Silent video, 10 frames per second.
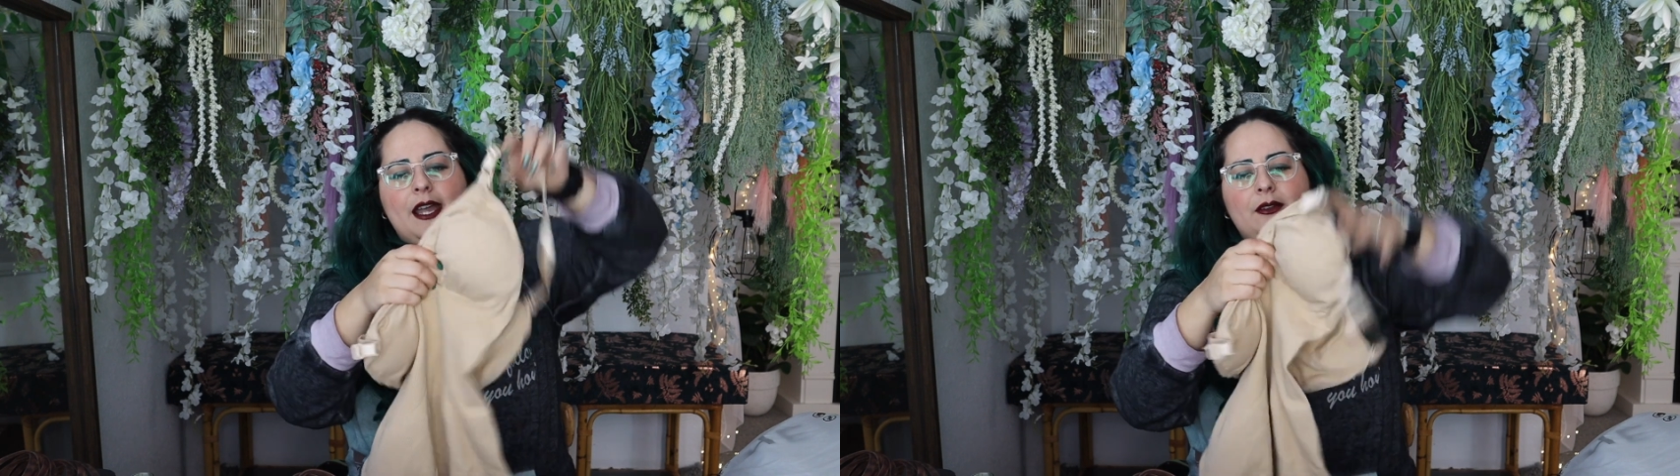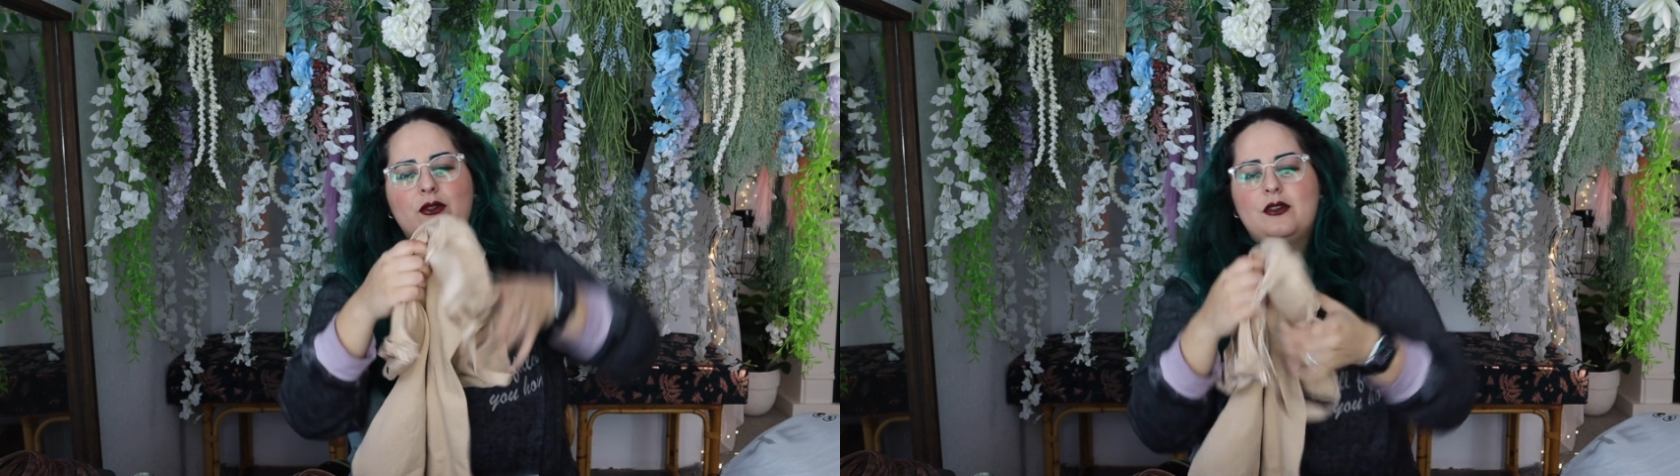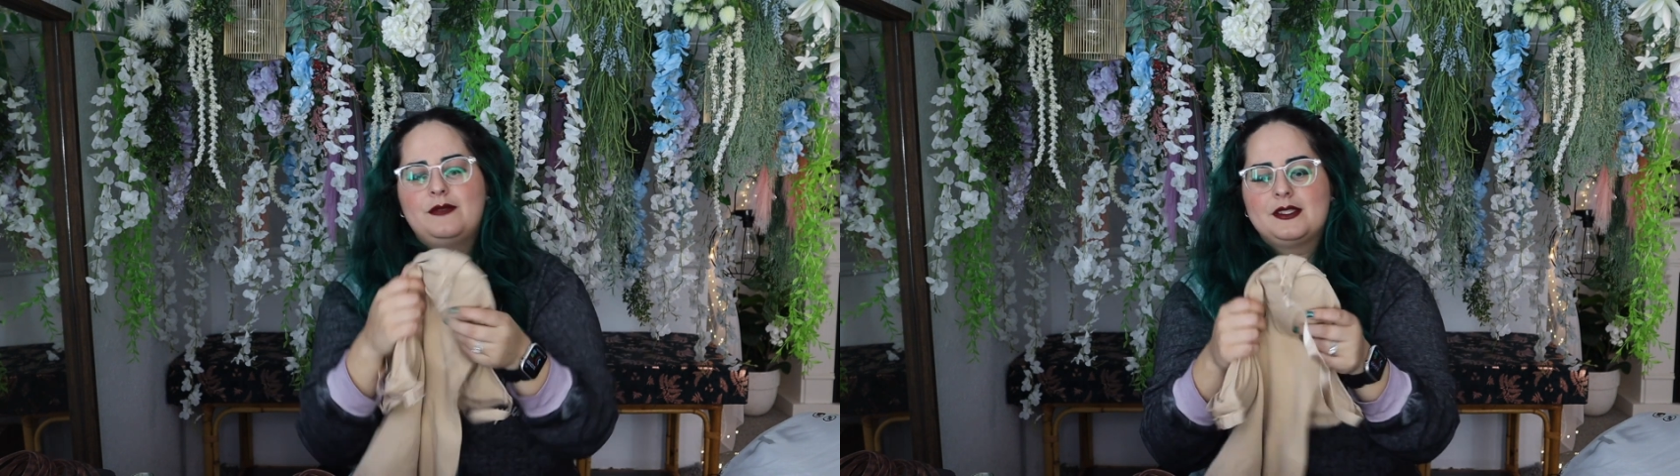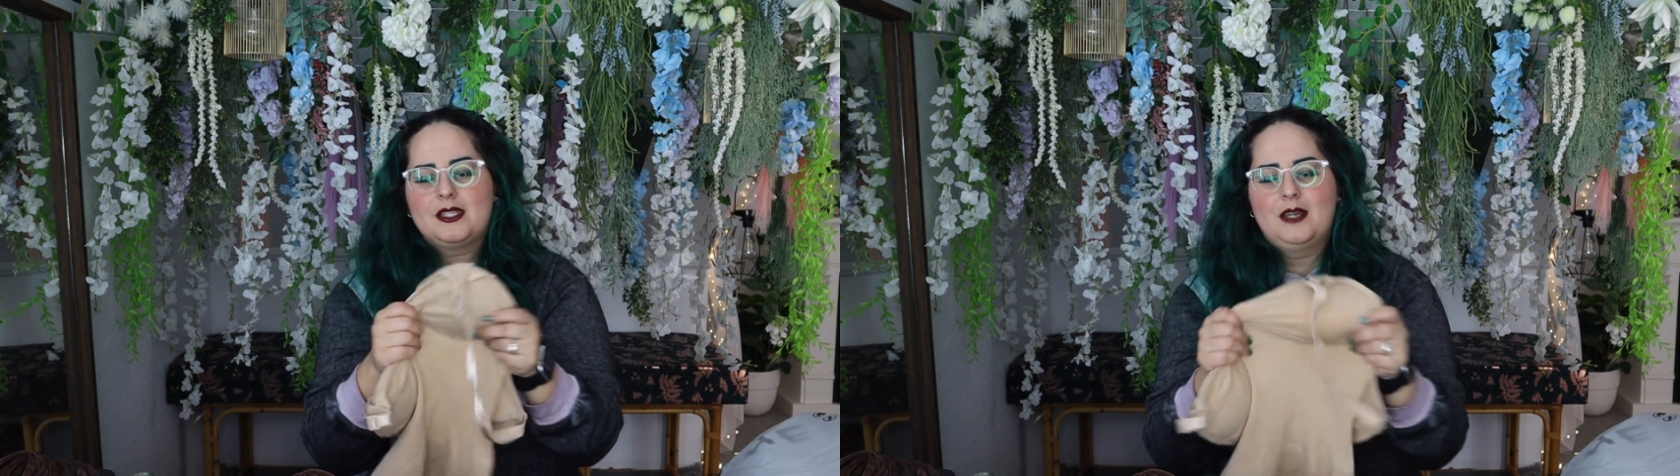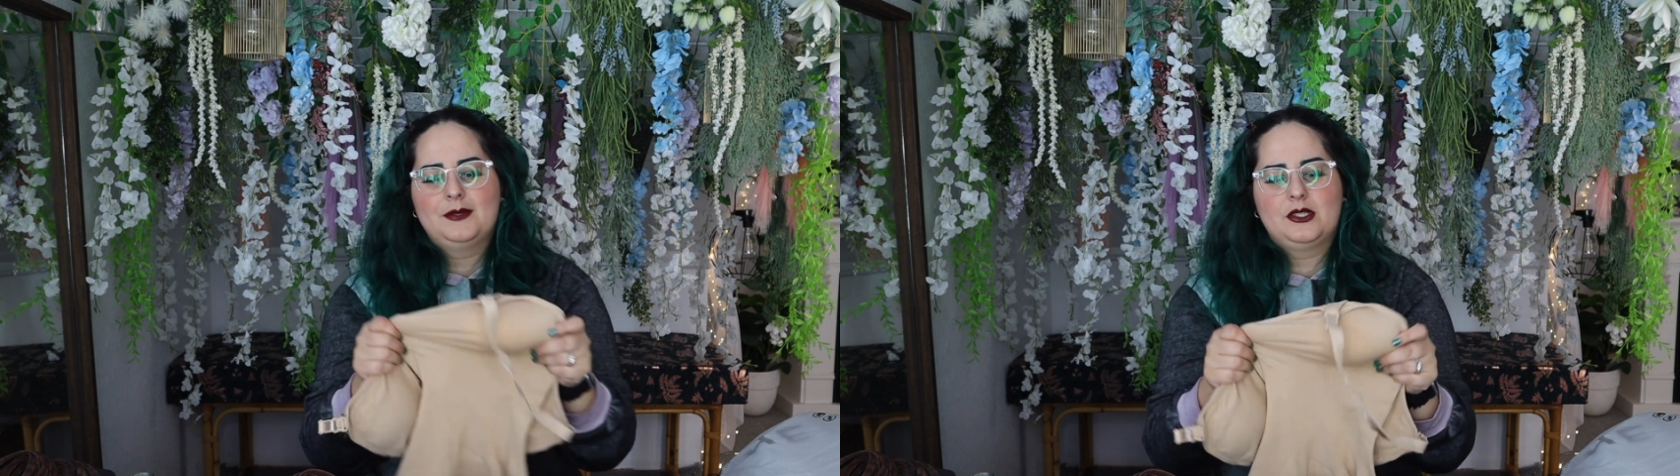I don't know if these
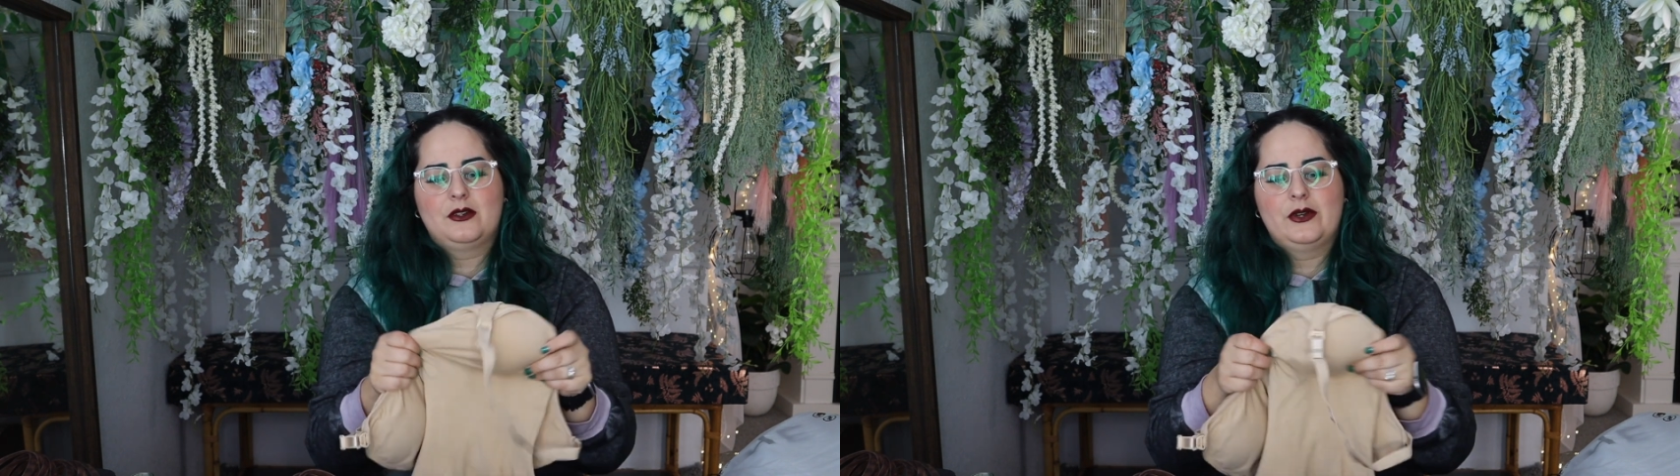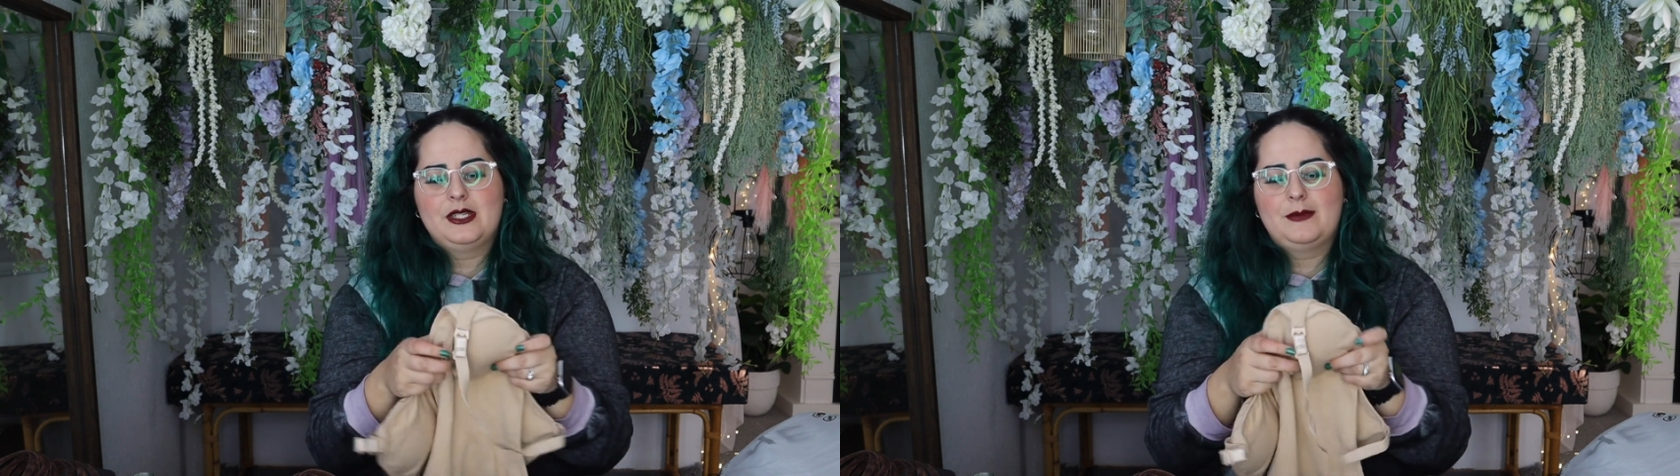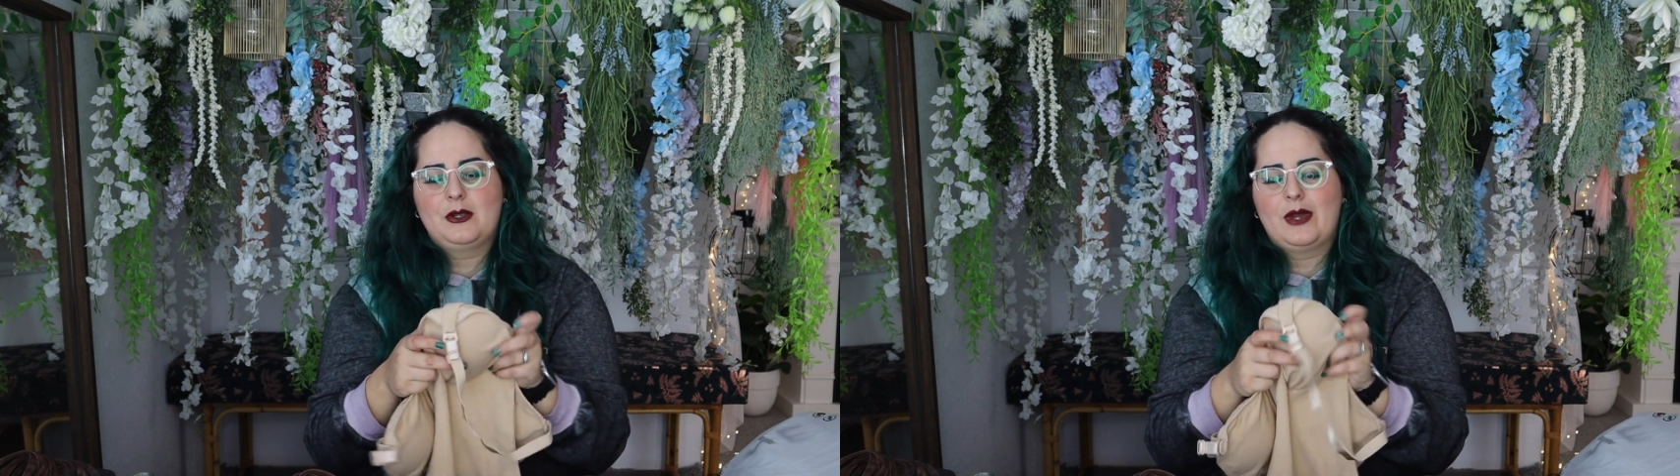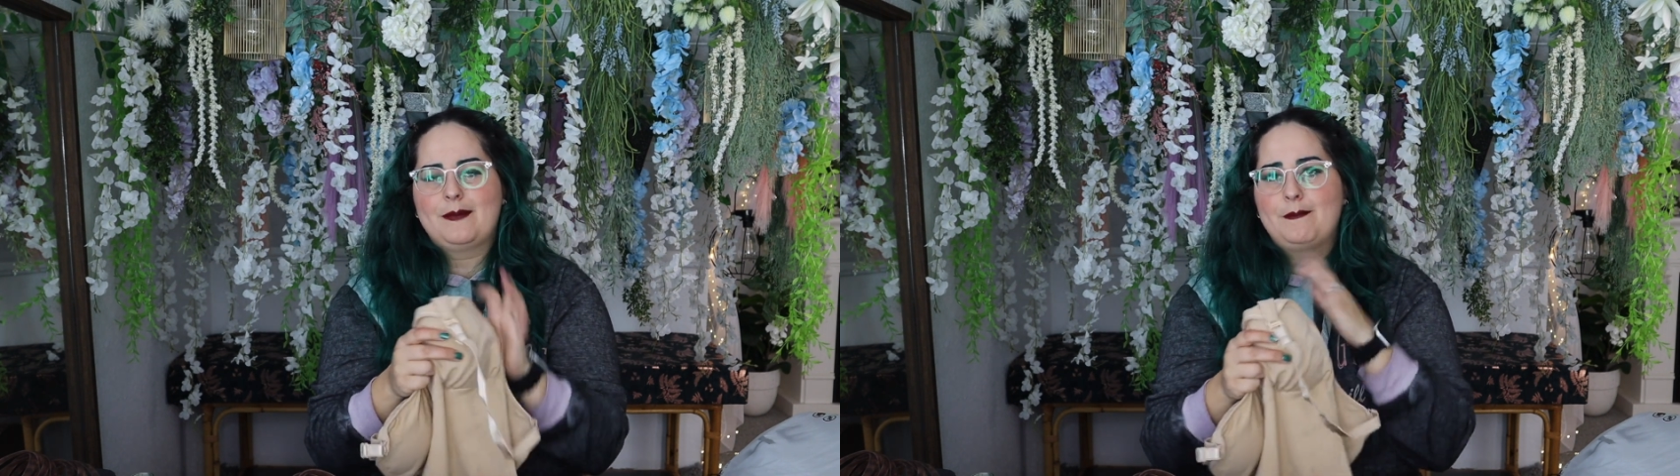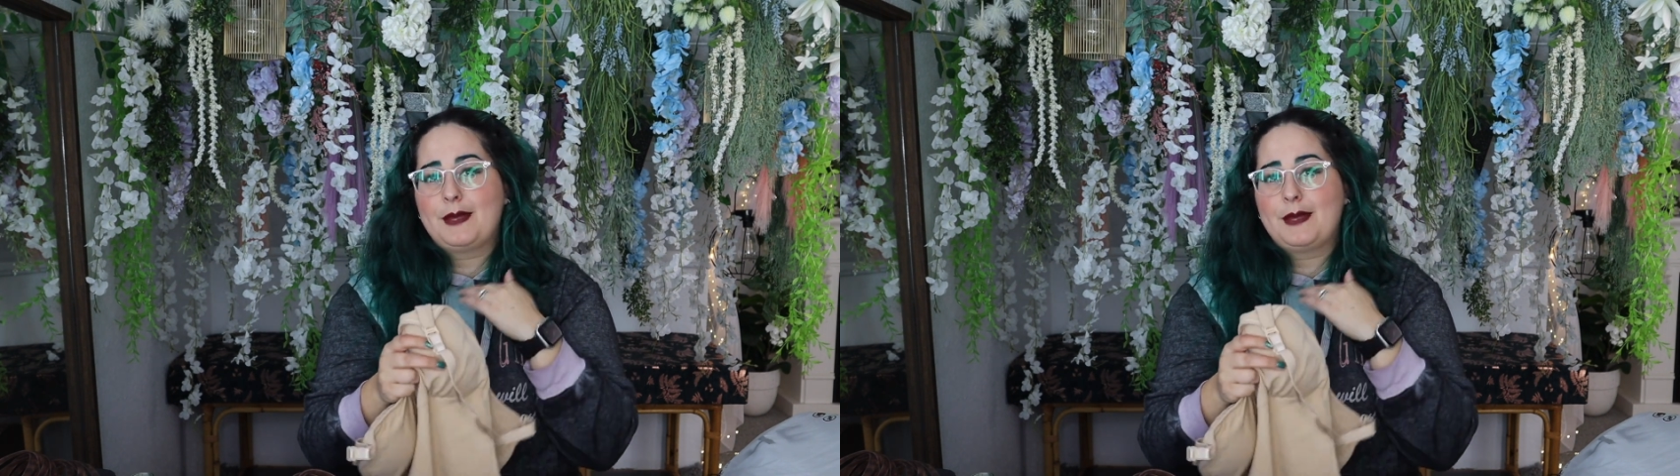cups are going to be quite